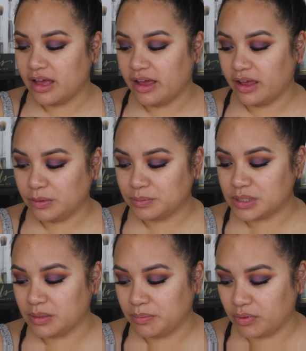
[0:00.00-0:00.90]
helps
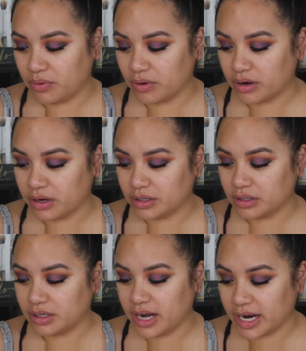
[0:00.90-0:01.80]
support
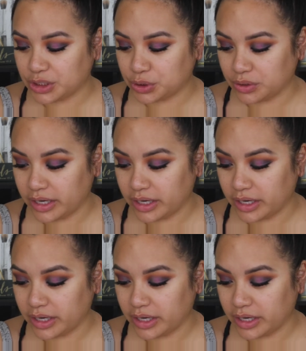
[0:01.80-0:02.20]
natural